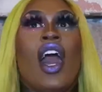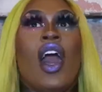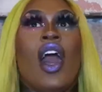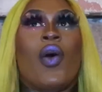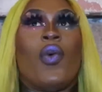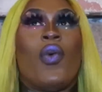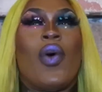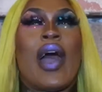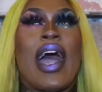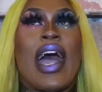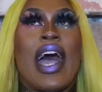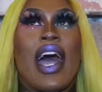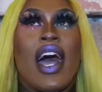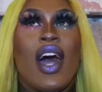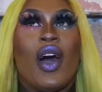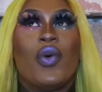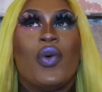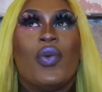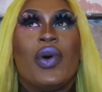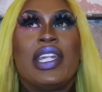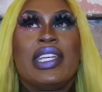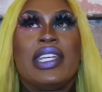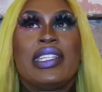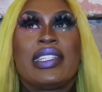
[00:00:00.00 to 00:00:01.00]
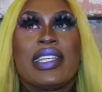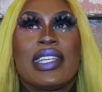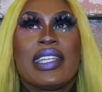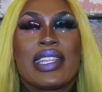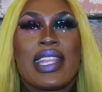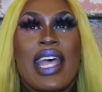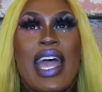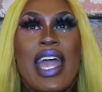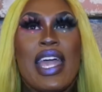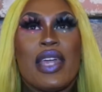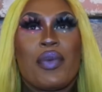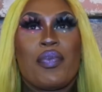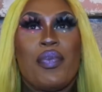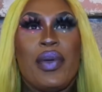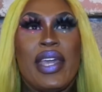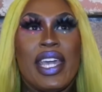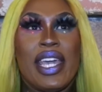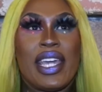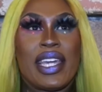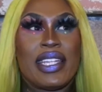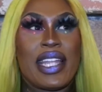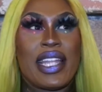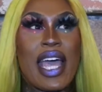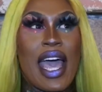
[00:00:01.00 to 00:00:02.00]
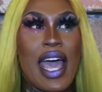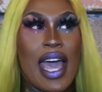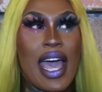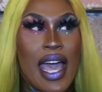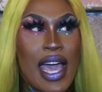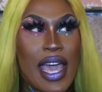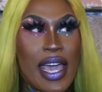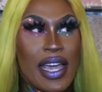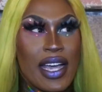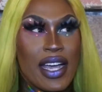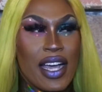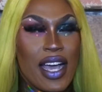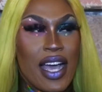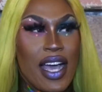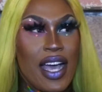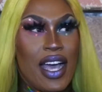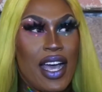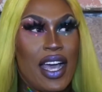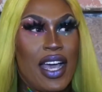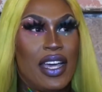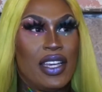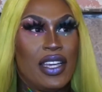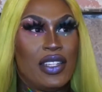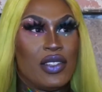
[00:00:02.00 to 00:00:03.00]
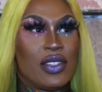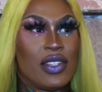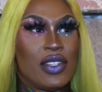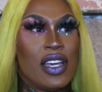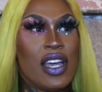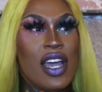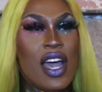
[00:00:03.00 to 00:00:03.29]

Wow, what is it like being an icon?